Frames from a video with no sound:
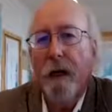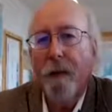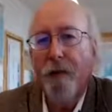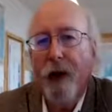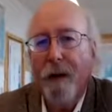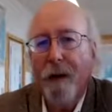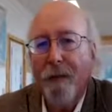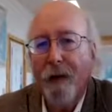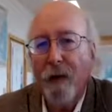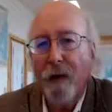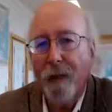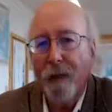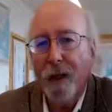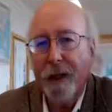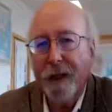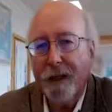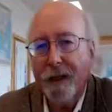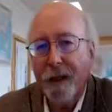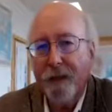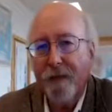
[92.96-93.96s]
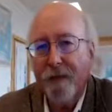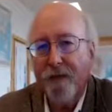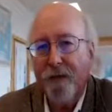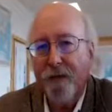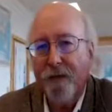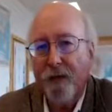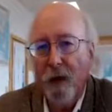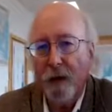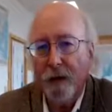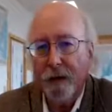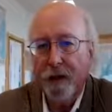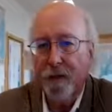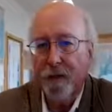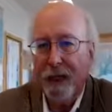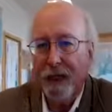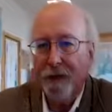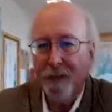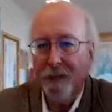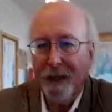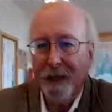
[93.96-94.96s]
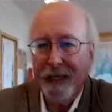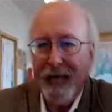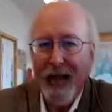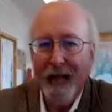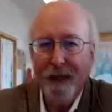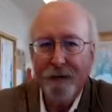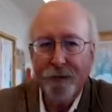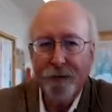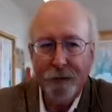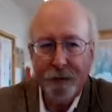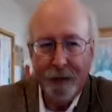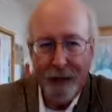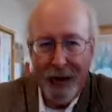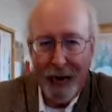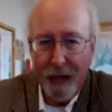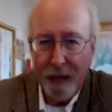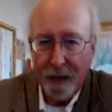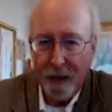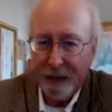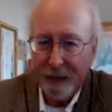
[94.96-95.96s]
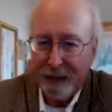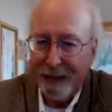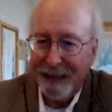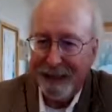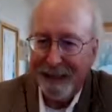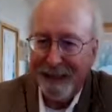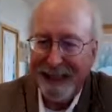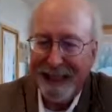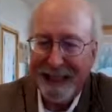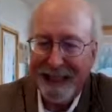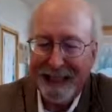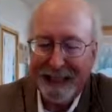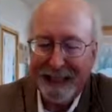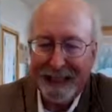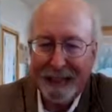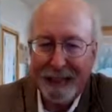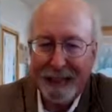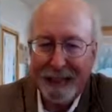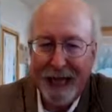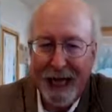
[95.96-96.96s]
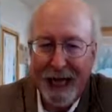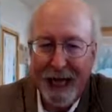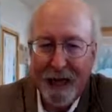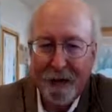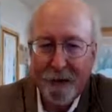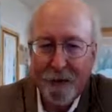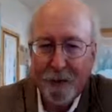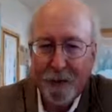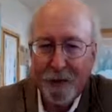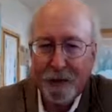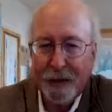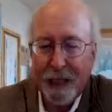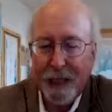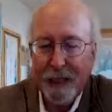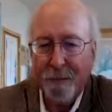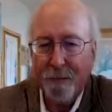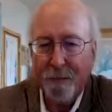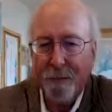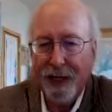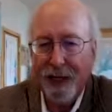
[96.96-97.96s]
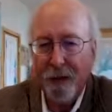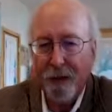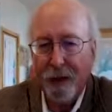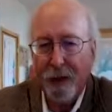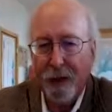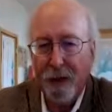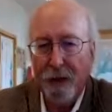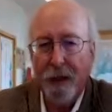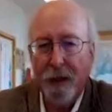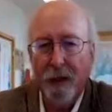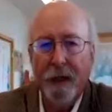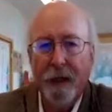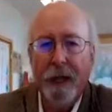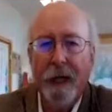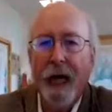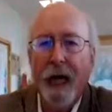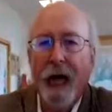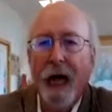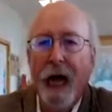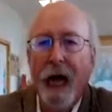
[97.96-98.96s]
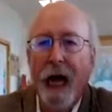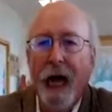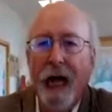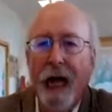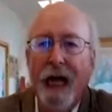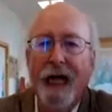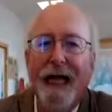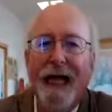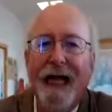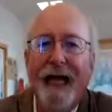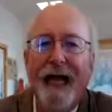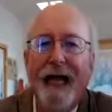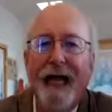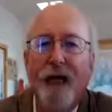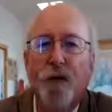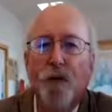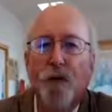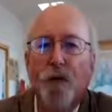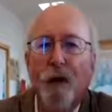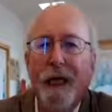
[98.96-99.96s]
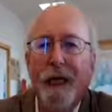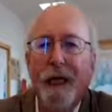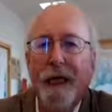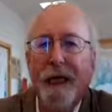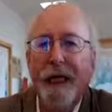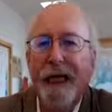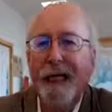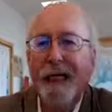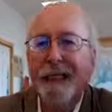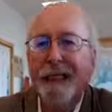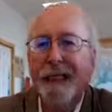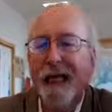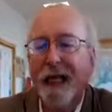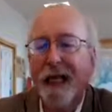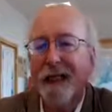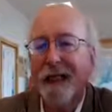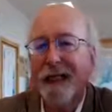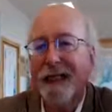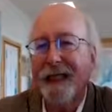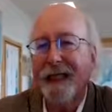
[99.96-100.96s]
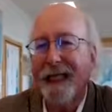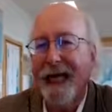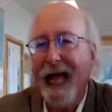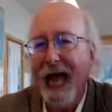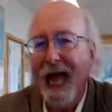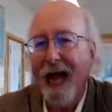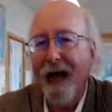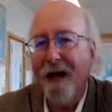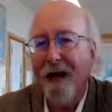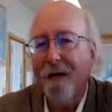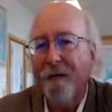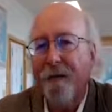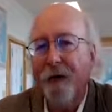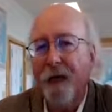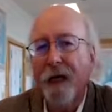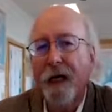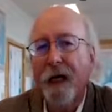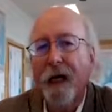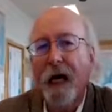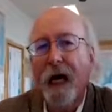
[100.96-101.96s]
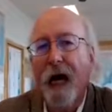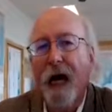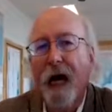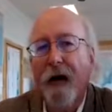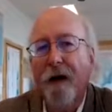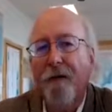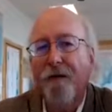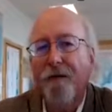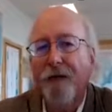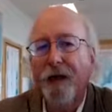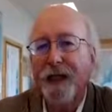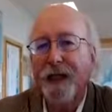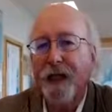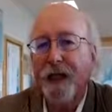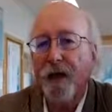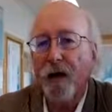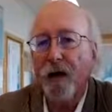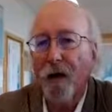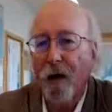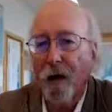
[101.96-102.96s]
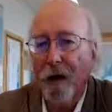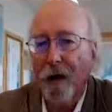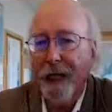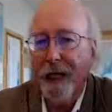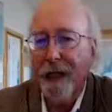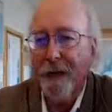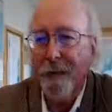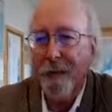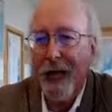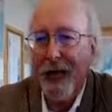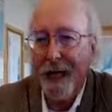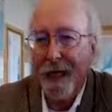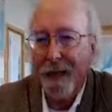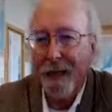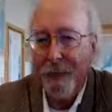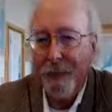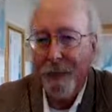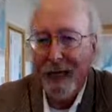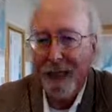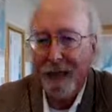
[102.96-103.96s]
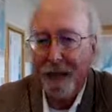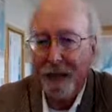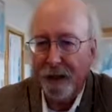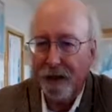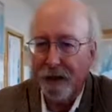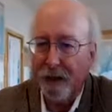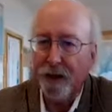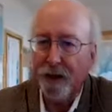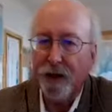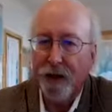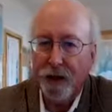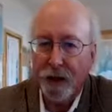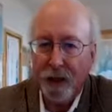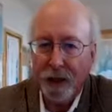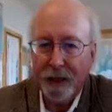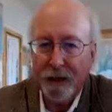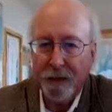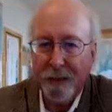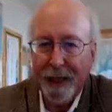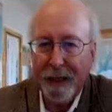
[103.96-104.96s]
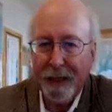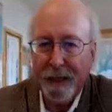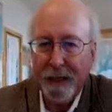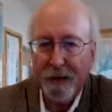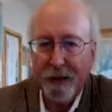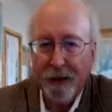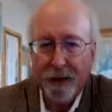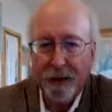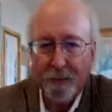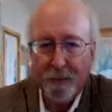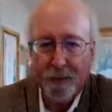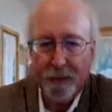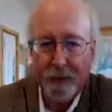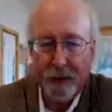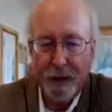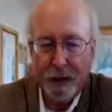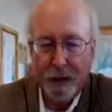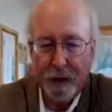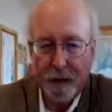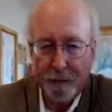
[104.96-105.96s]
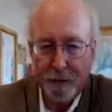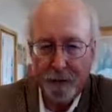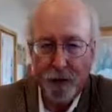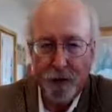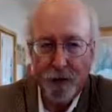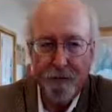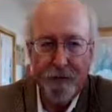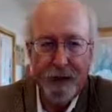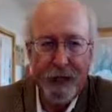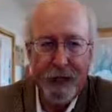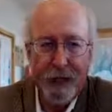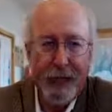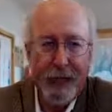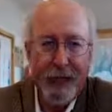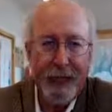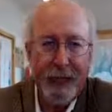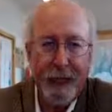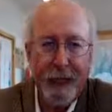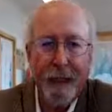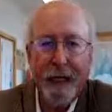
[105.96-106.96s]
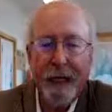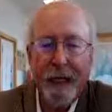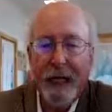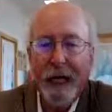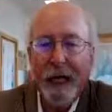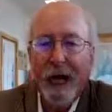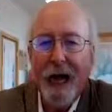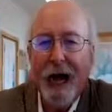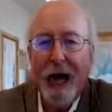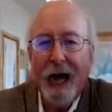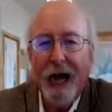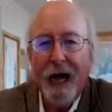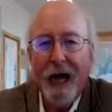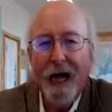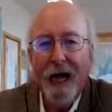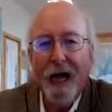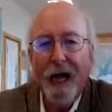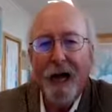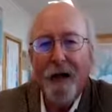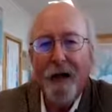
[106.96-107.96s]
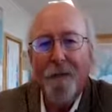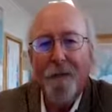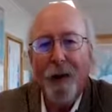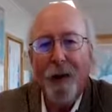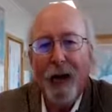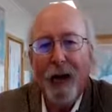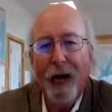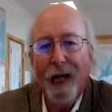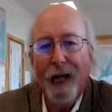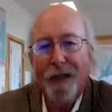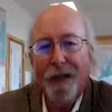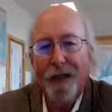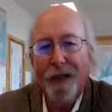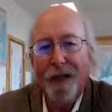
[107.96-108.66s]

probabilistic fault displacement hazard analysis, it's 100% empirical. Uh, it really doesn't have a physical or kinematic basis. It's just based on observed data. Uh, but